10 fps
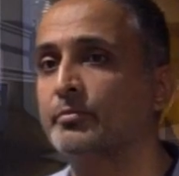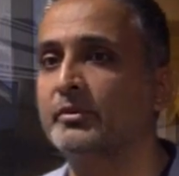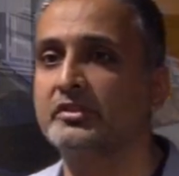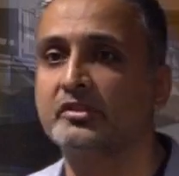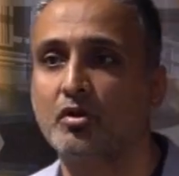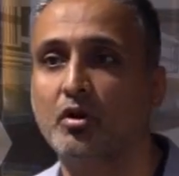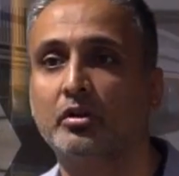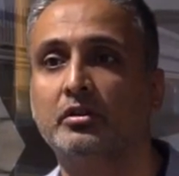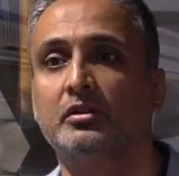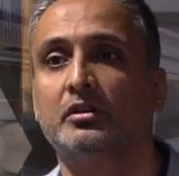pages
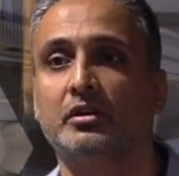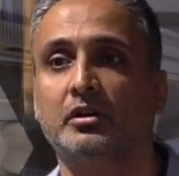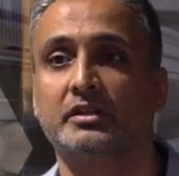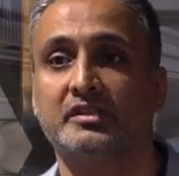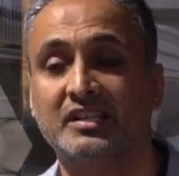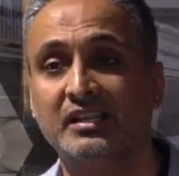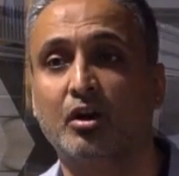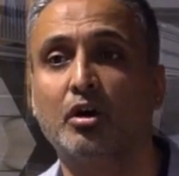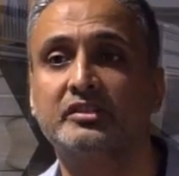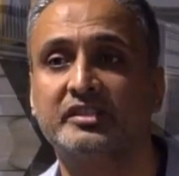on still
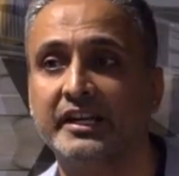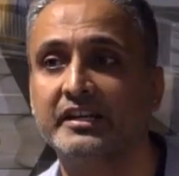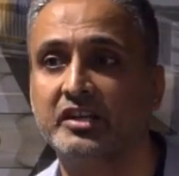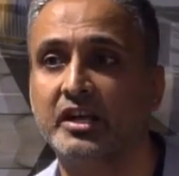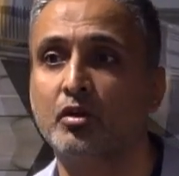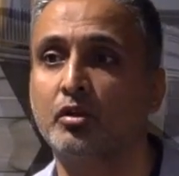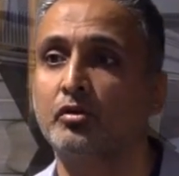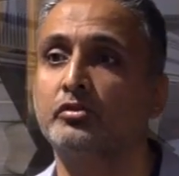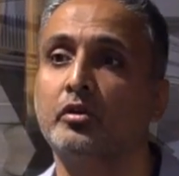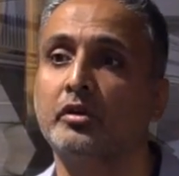on SiteGen or
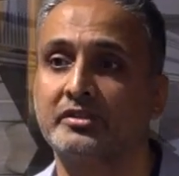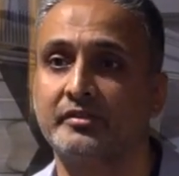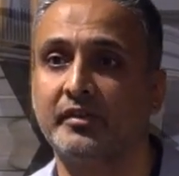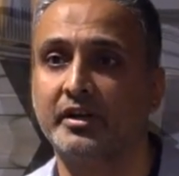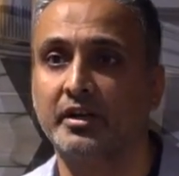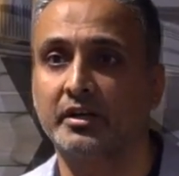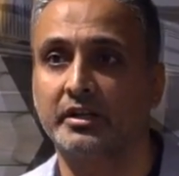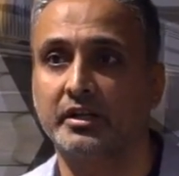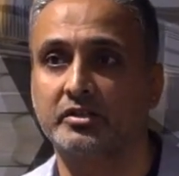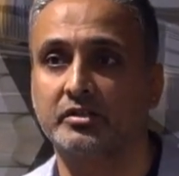on your SFRA
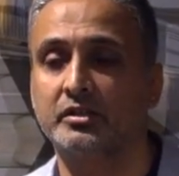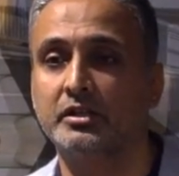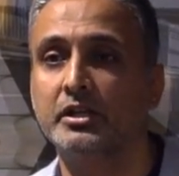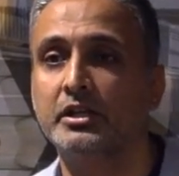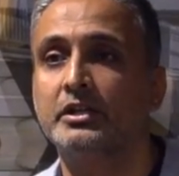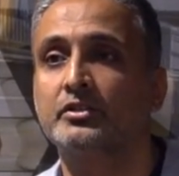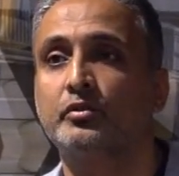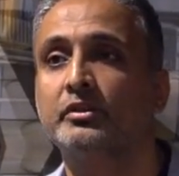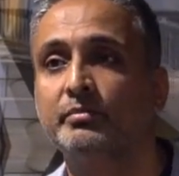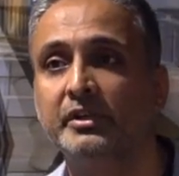architecture. So
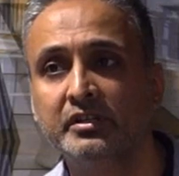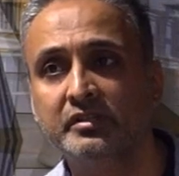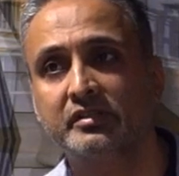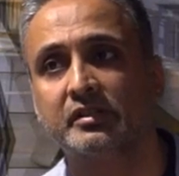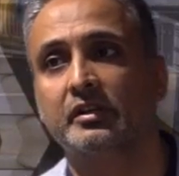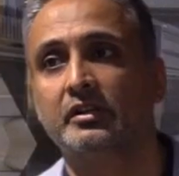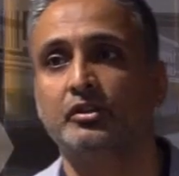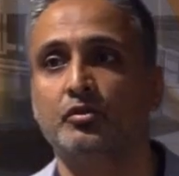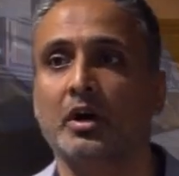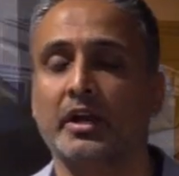it means
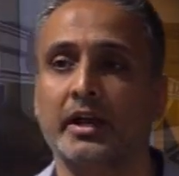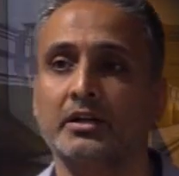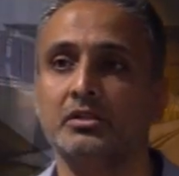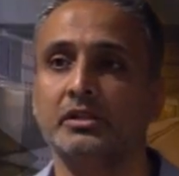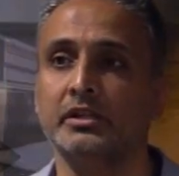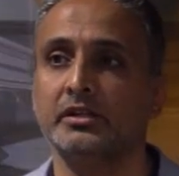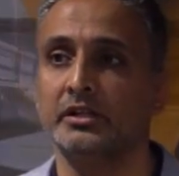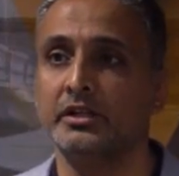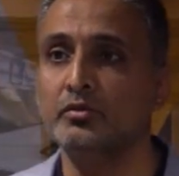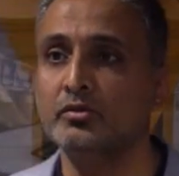you are actually
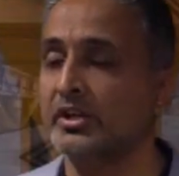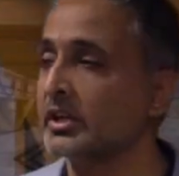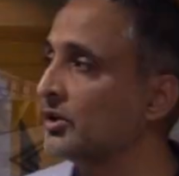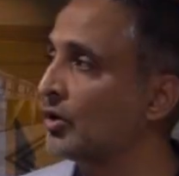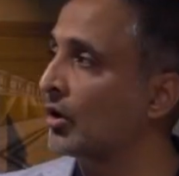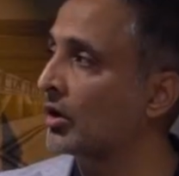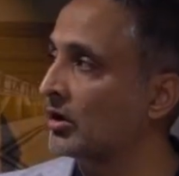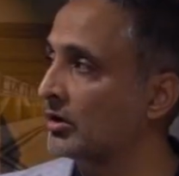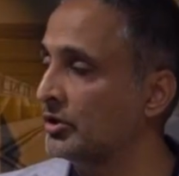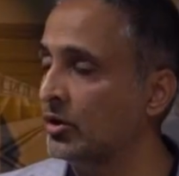reducing
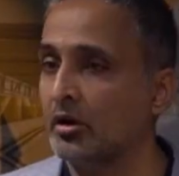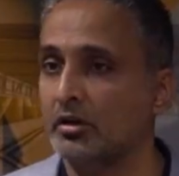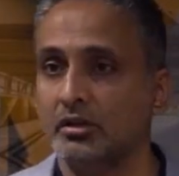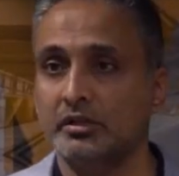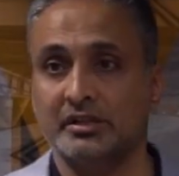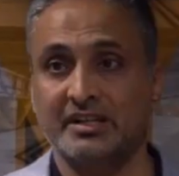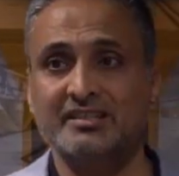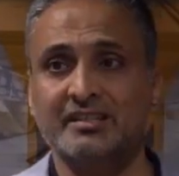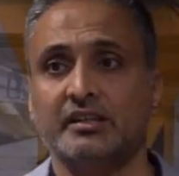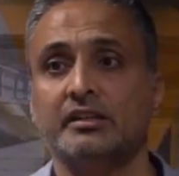your
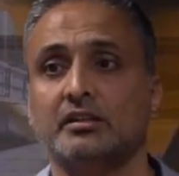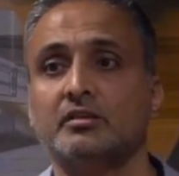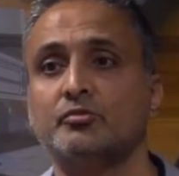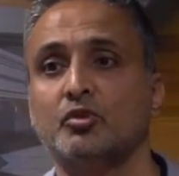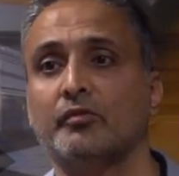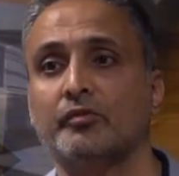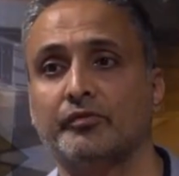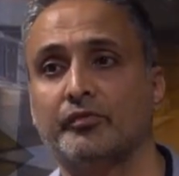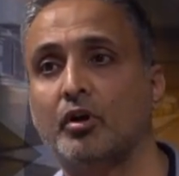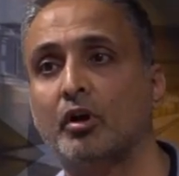risk in terms
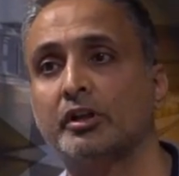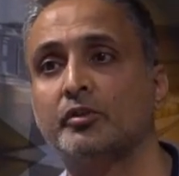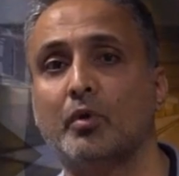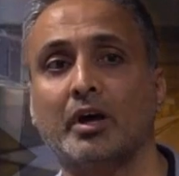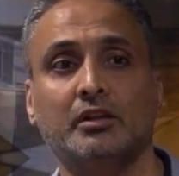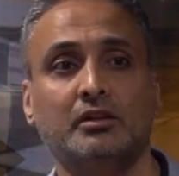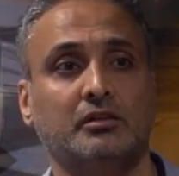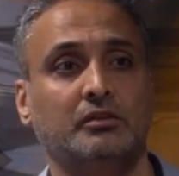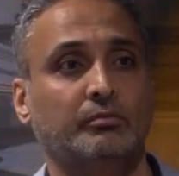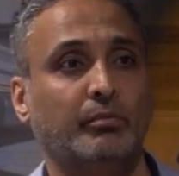of
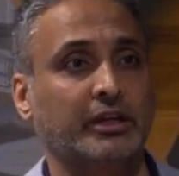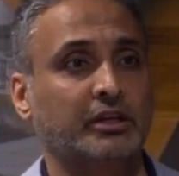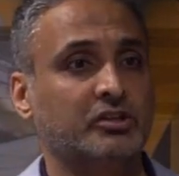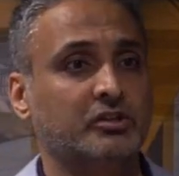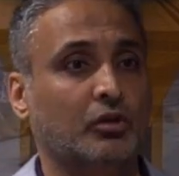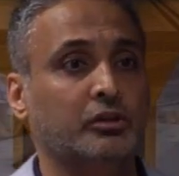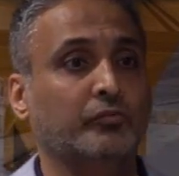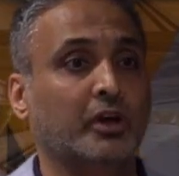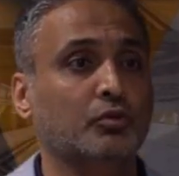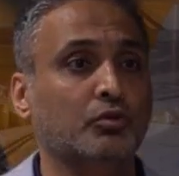all-in-one migration,
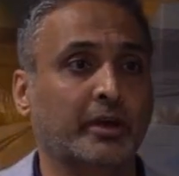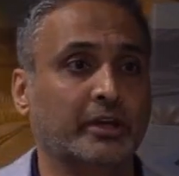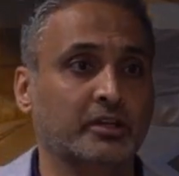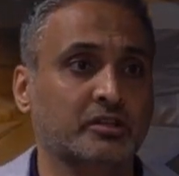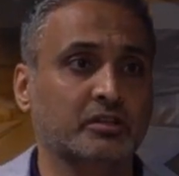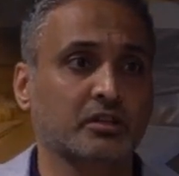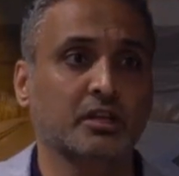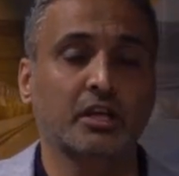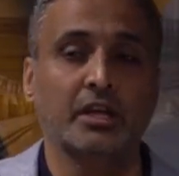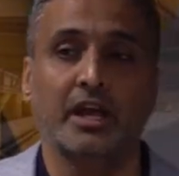all-in-one-go migration.
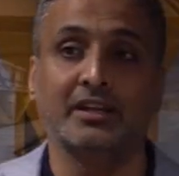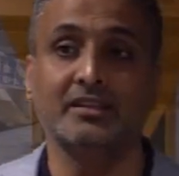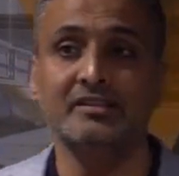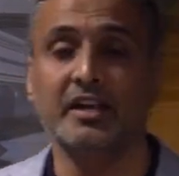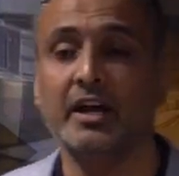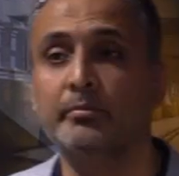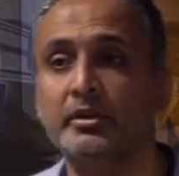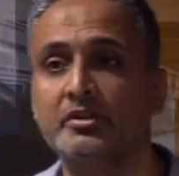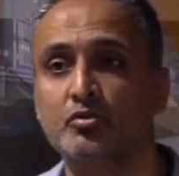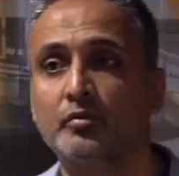And this
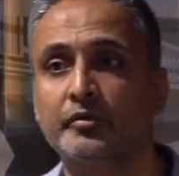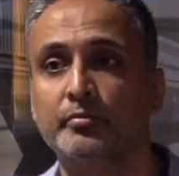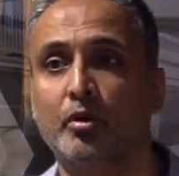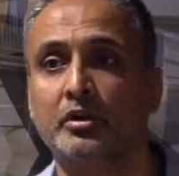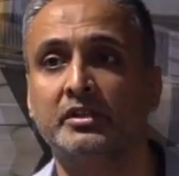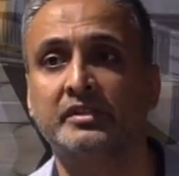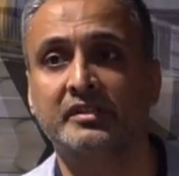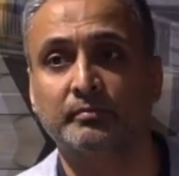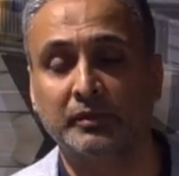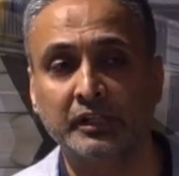hybrid storefront model is
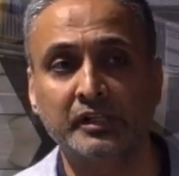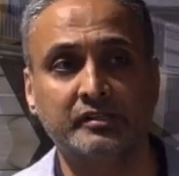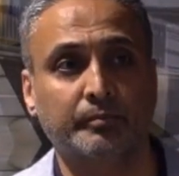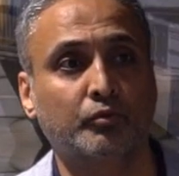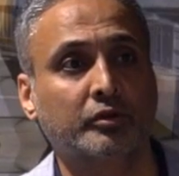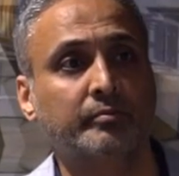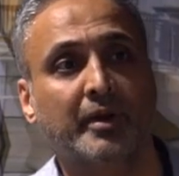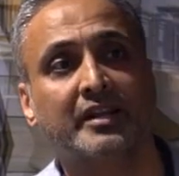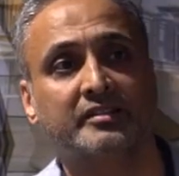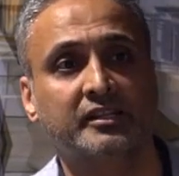completely supported
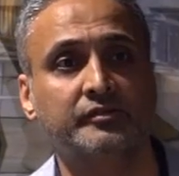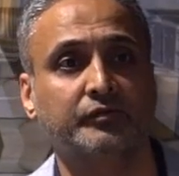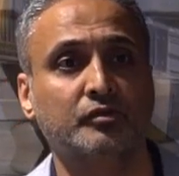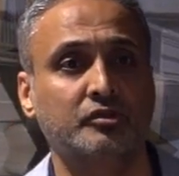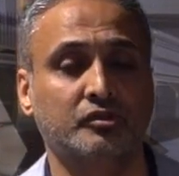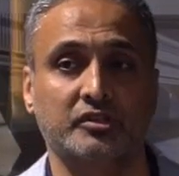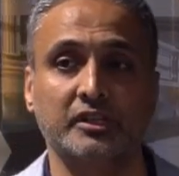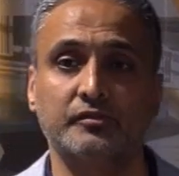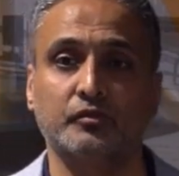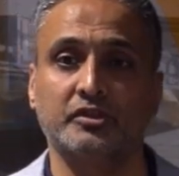by Salesforce. So
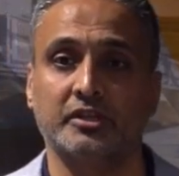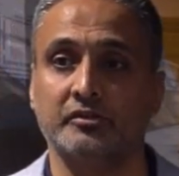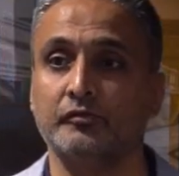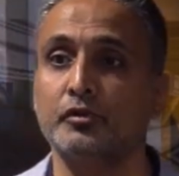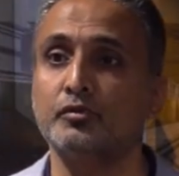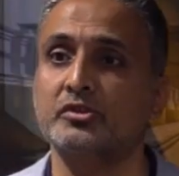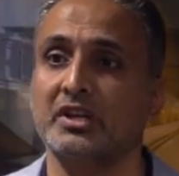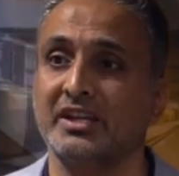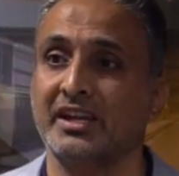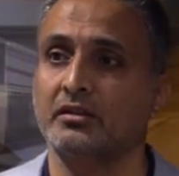Salesforce has introduced a
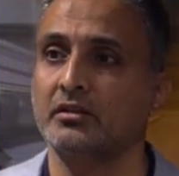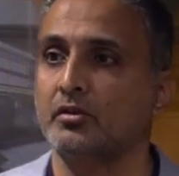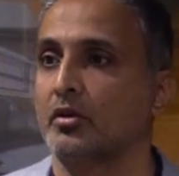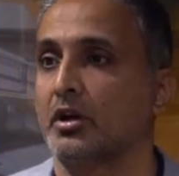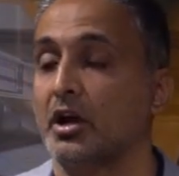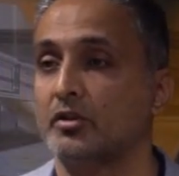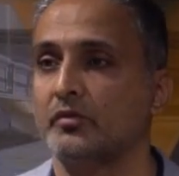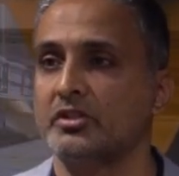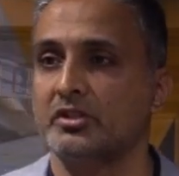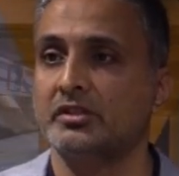connector or a
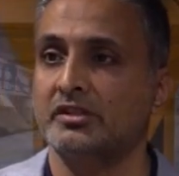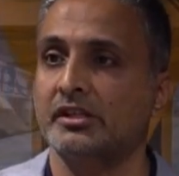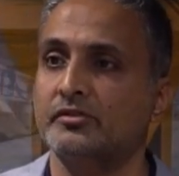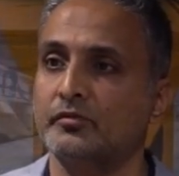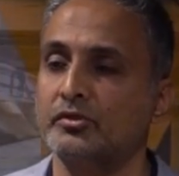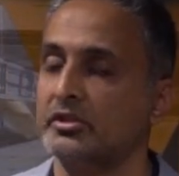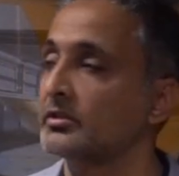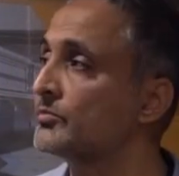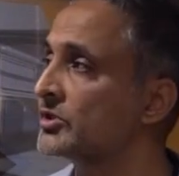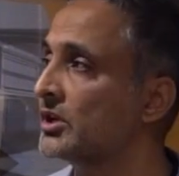cartridge in Salesforce
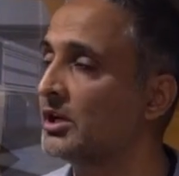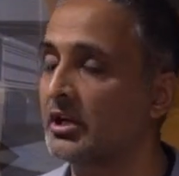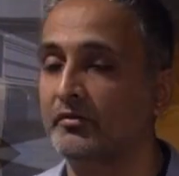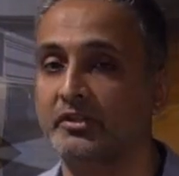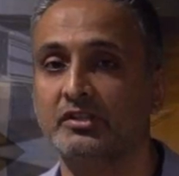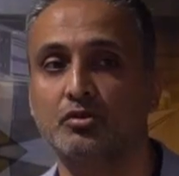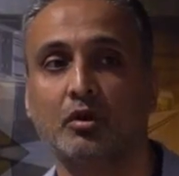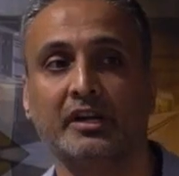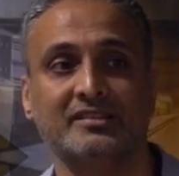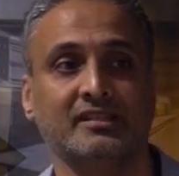terms, which is
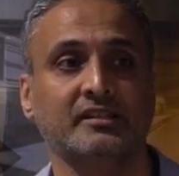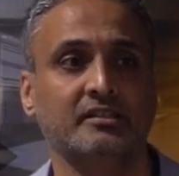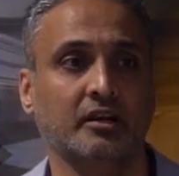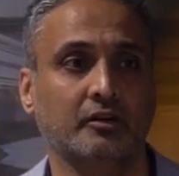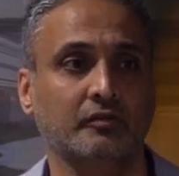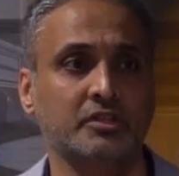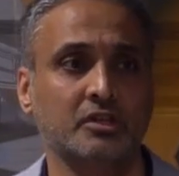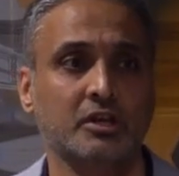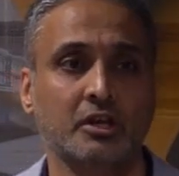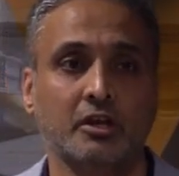called SLS cartridge,
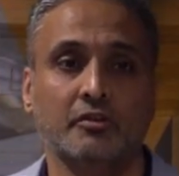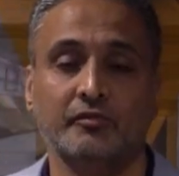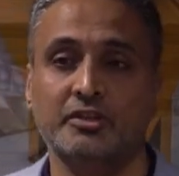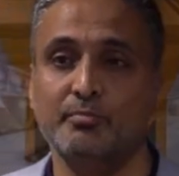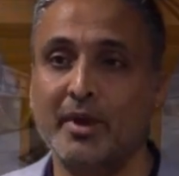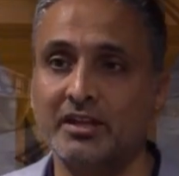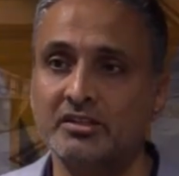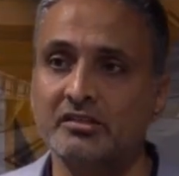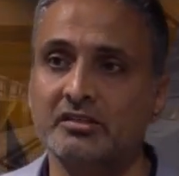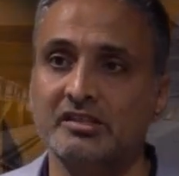which
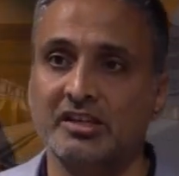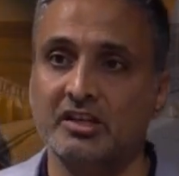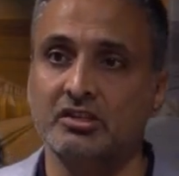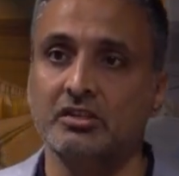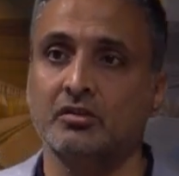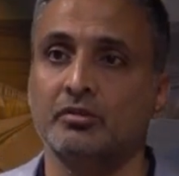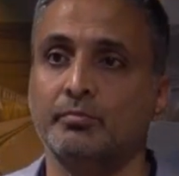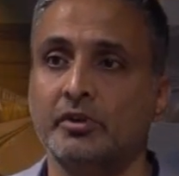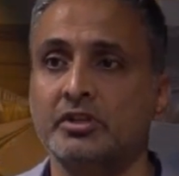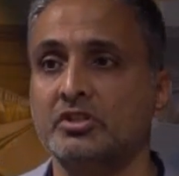manages the session or
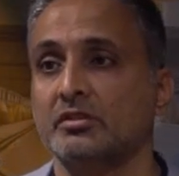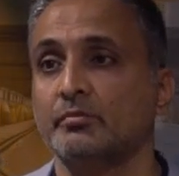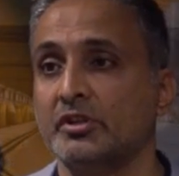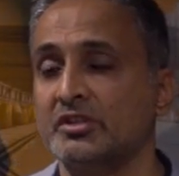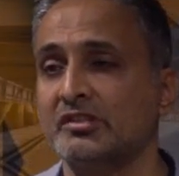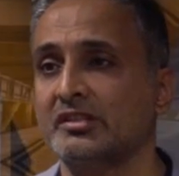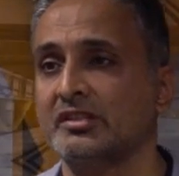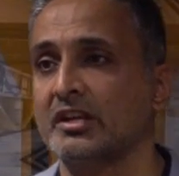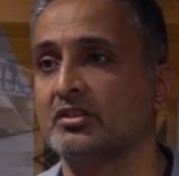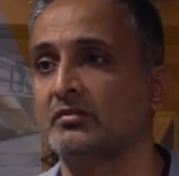bridges the
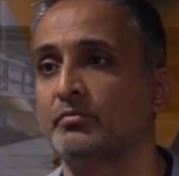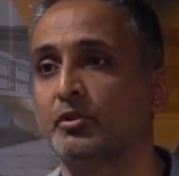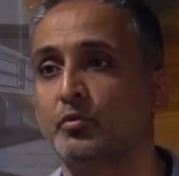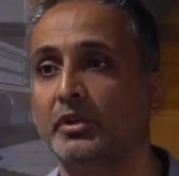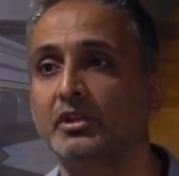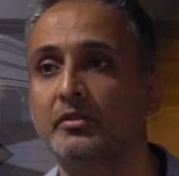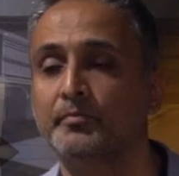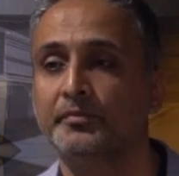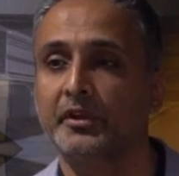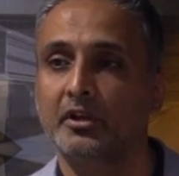session
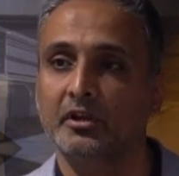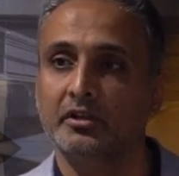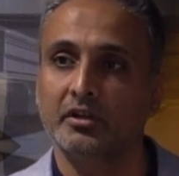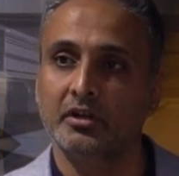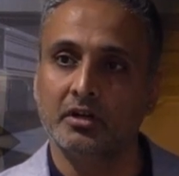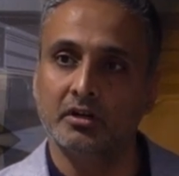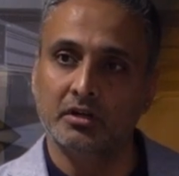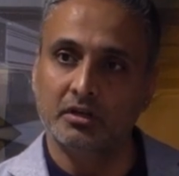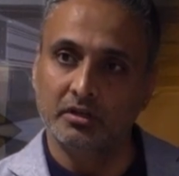between the